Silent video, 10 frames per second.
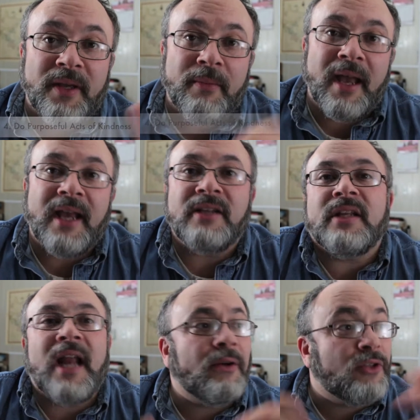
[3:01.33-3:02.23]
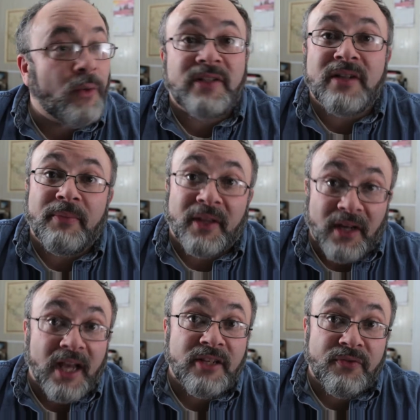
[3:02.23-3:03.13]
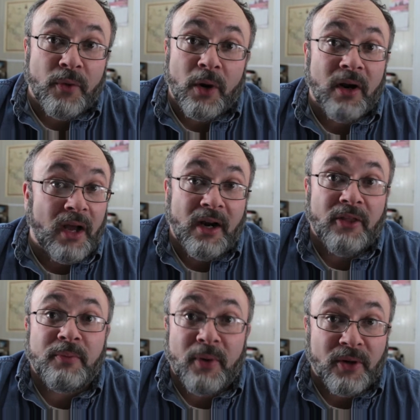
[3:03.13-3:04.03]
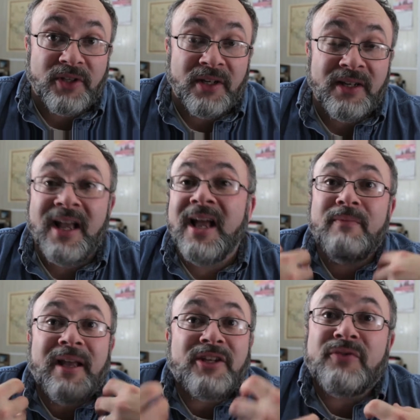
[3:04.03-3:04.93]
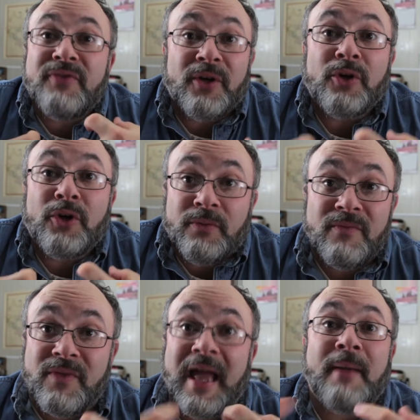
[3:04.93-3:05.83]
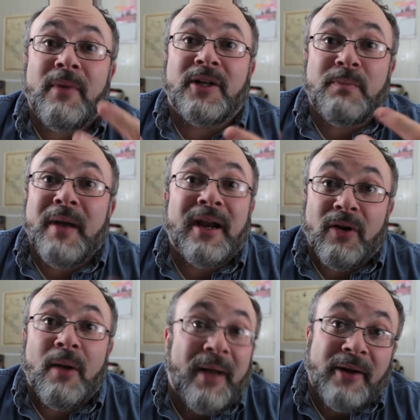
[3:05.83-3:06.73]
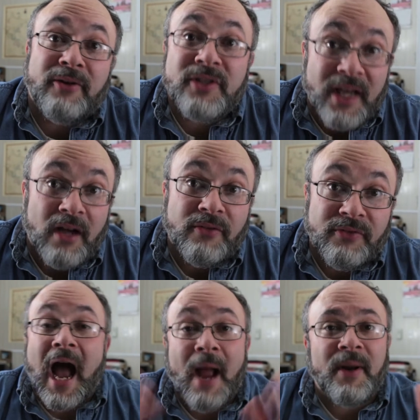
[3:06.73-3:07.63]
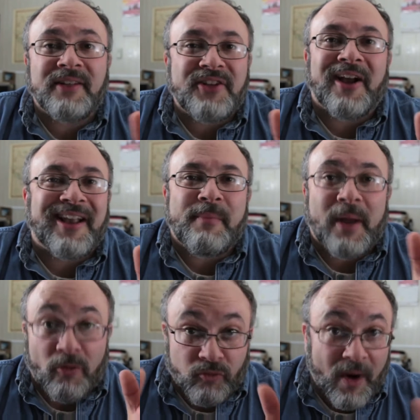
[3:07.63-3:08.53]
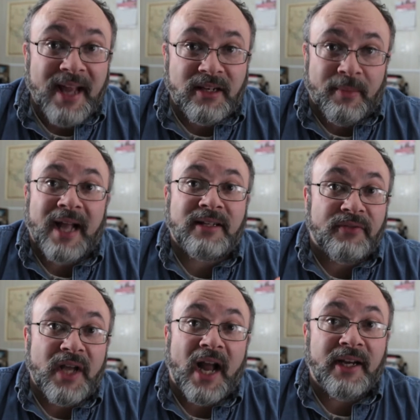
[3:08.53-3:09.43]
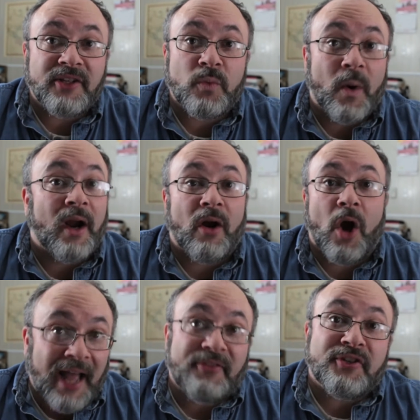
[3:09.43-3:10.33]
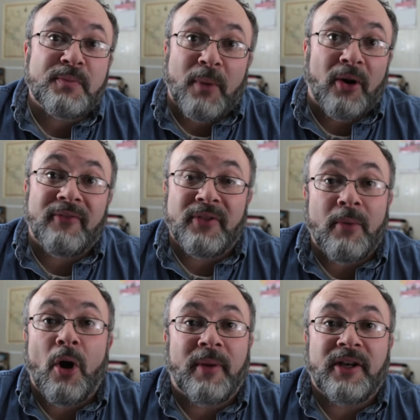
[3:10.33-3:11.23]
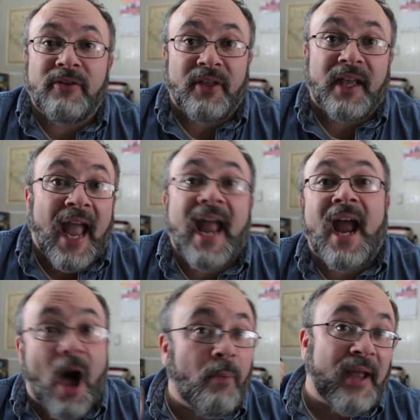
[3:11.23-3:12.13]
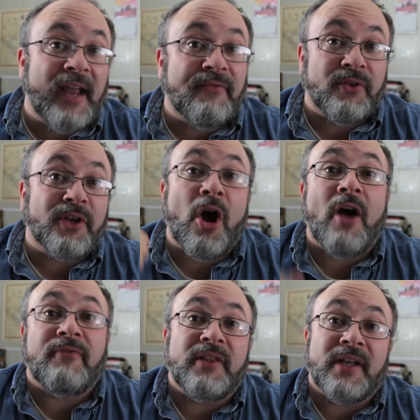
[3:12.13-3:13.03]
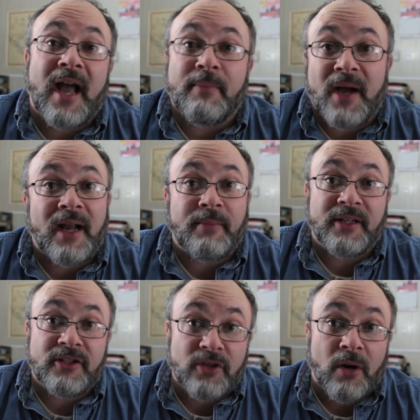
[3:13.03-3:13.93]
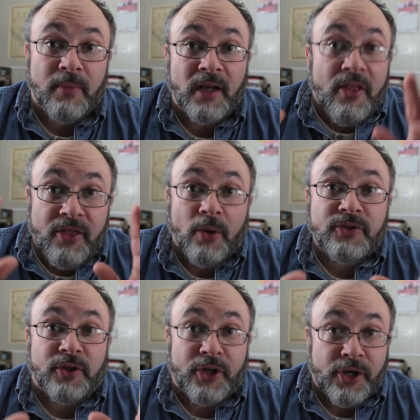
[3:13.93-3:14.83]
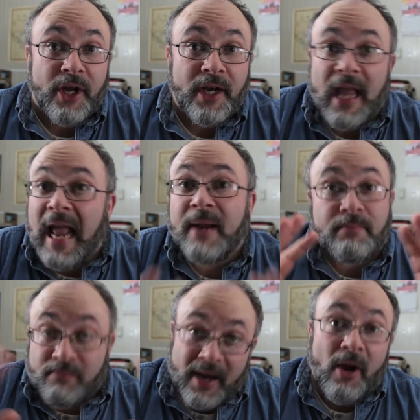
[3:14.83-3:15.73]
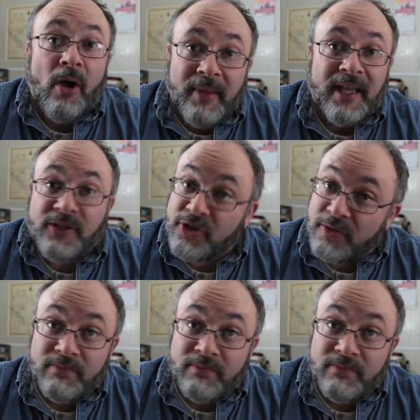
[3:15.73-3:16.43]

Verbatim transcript: be amazed at how doing something nice for another person makes you feel that much better about yourself. I'm not talking about a random act of kindness where at the spur of the moment you think, hey, I'll pay for the coffee of the guy behind me at Starbucks. Those are good, and by all means,